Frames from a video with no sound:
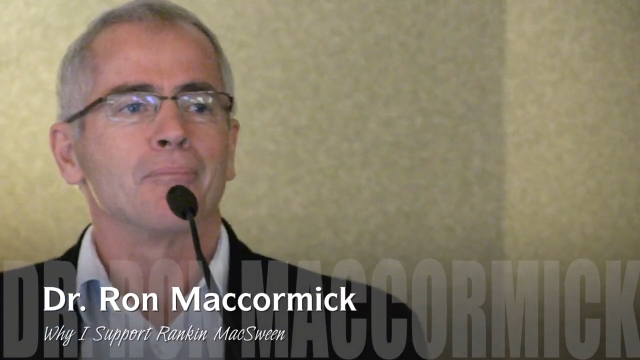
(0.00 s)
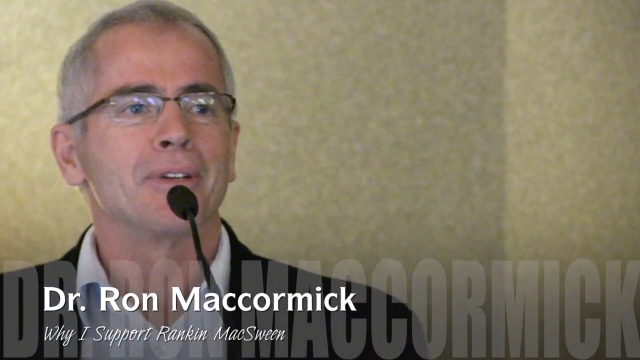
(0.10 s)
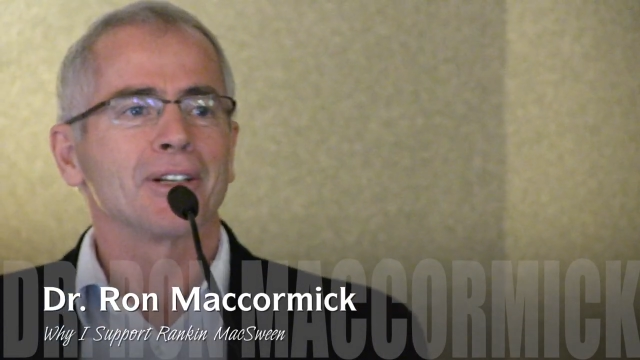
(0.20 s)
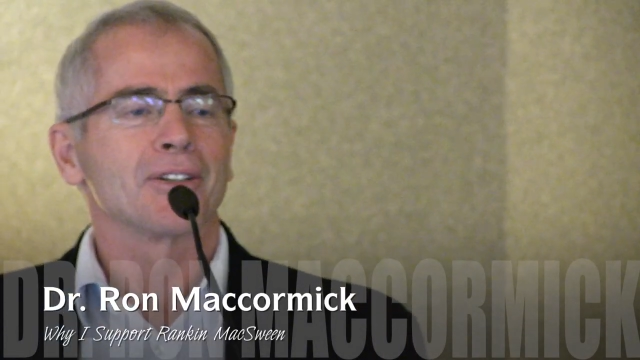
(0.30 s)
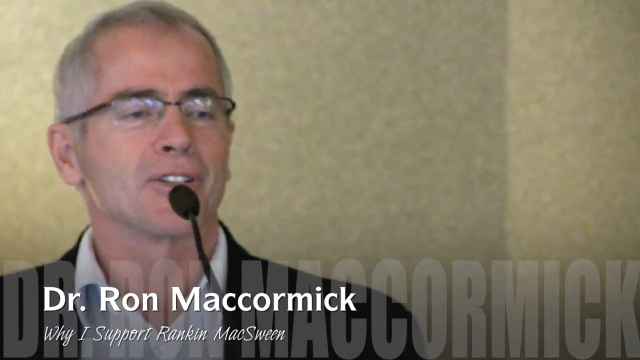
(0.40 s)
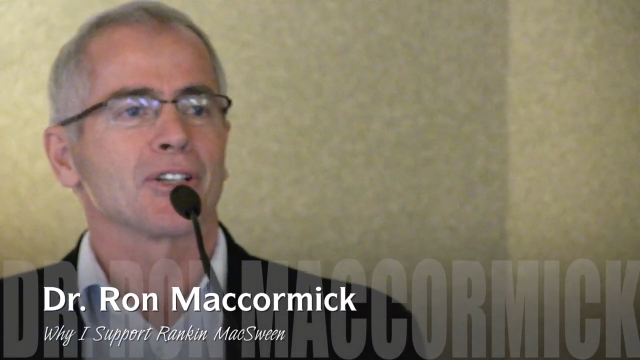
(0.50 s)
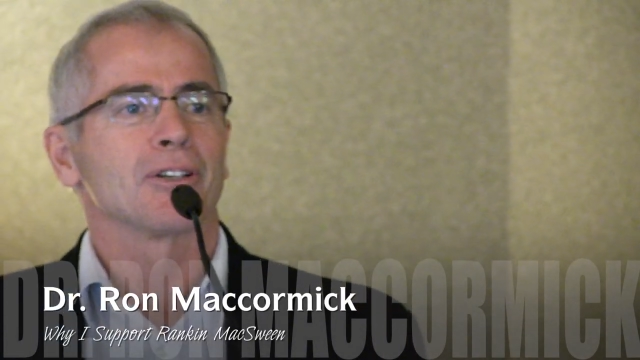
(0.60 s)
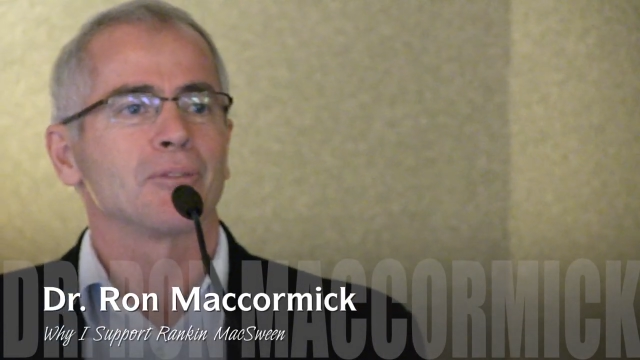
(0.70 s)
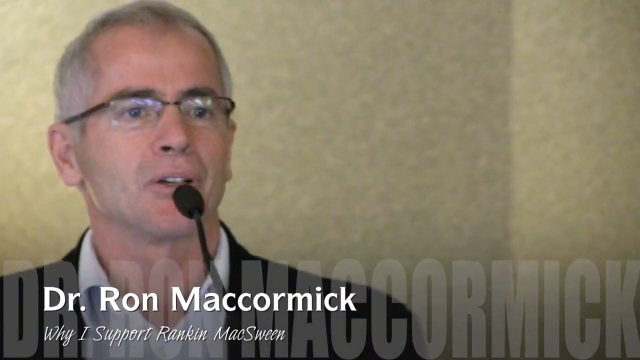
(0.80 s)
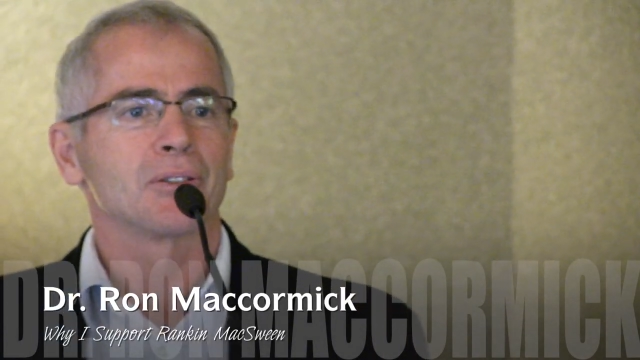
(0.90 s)
a minute or
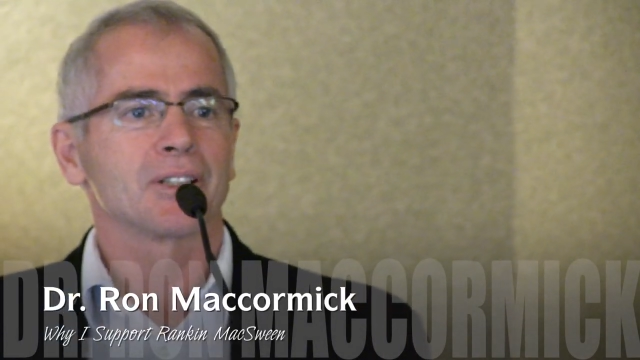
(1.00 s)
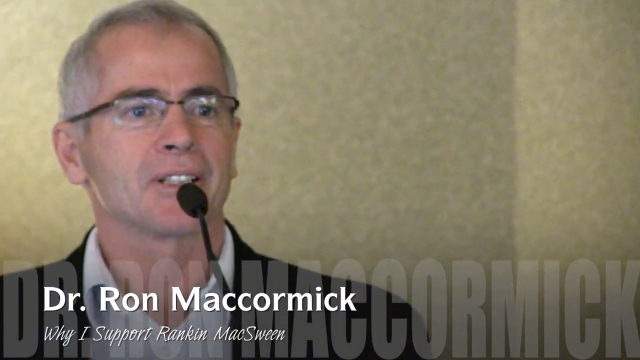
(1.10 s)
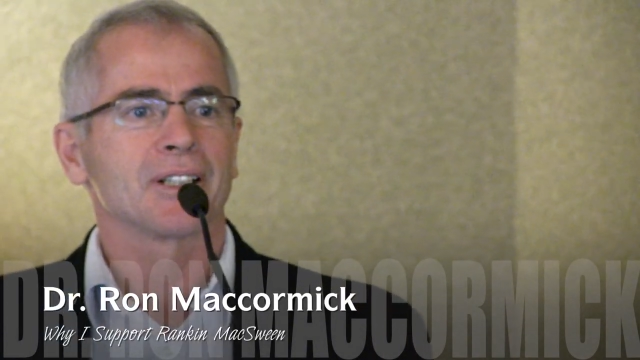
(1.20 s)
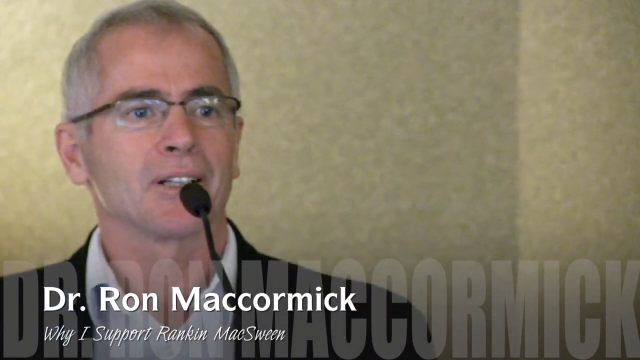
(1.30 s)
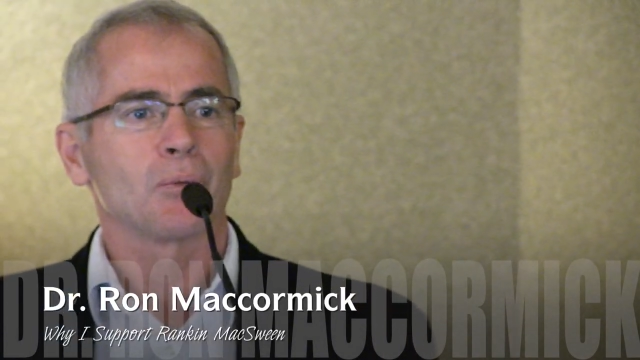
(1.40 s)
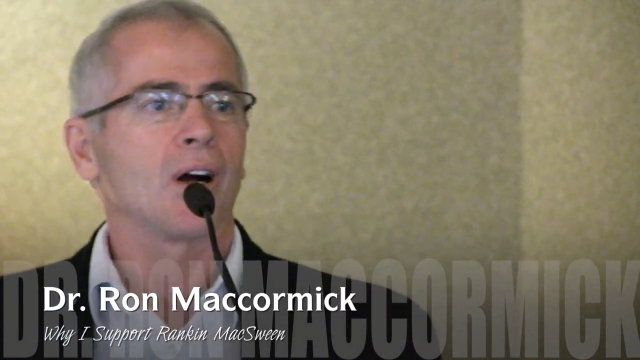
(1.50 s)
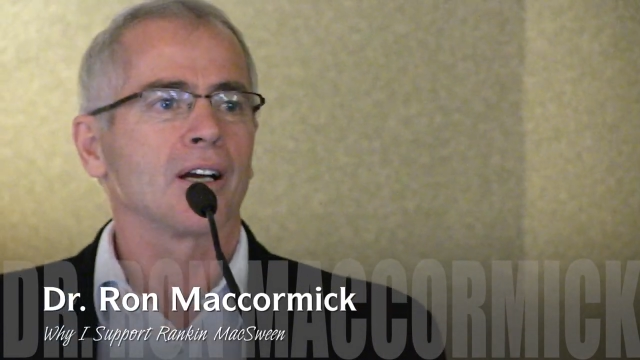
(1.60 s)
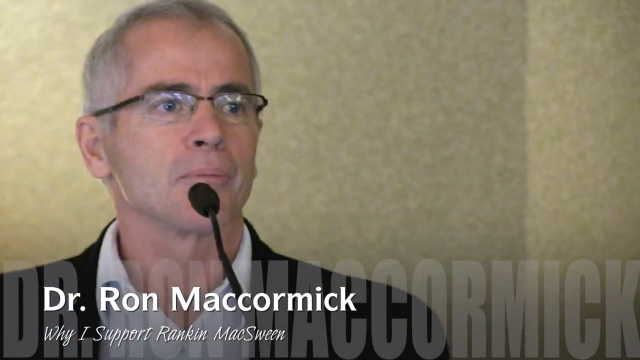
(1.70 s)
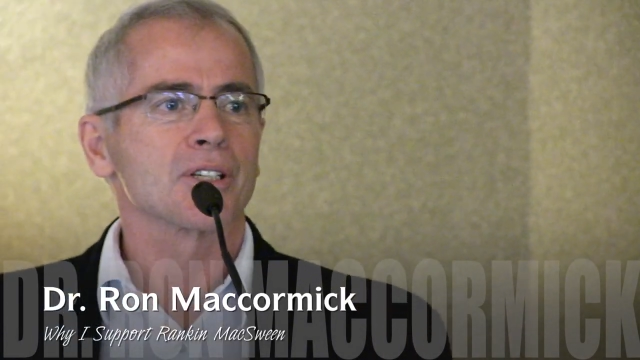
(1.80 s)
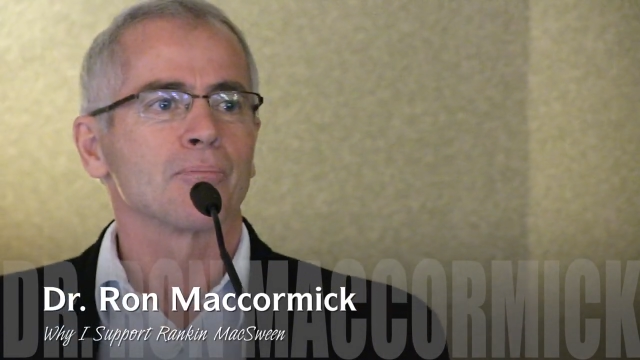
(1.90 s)
so about
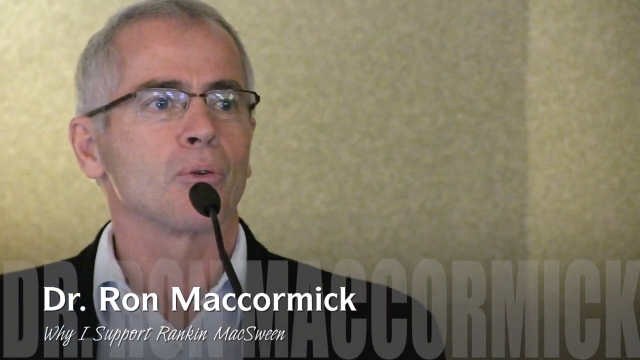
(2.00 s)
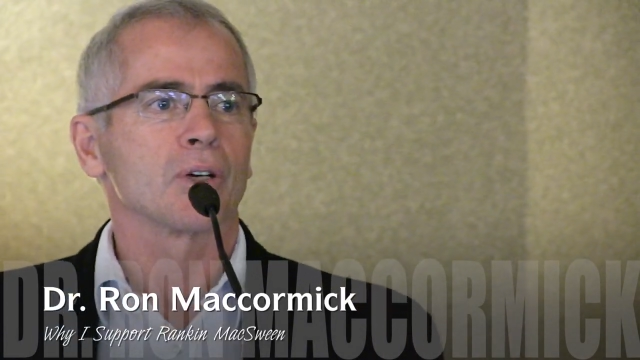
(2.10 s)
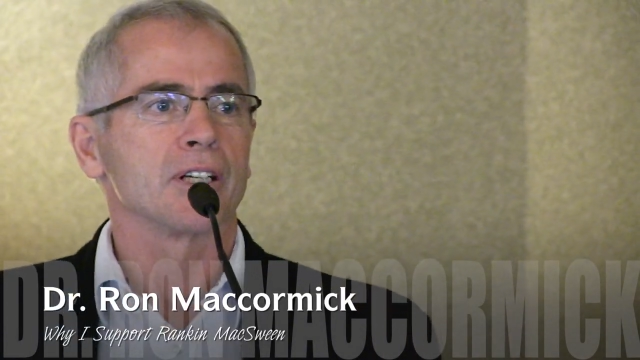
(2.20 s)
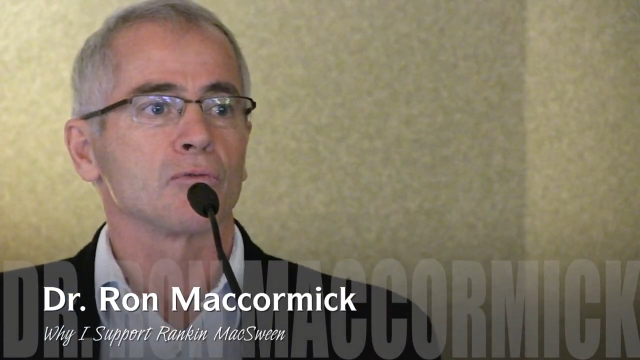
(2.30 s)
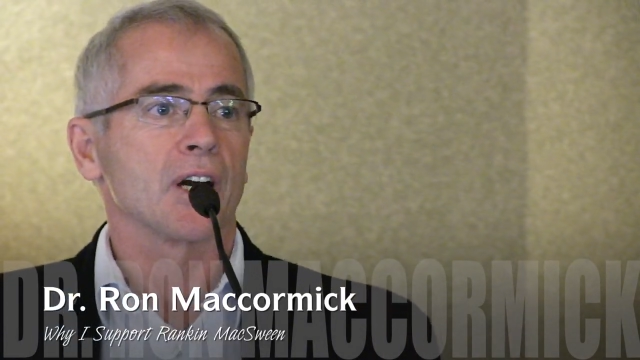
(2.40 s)
why I'm supporting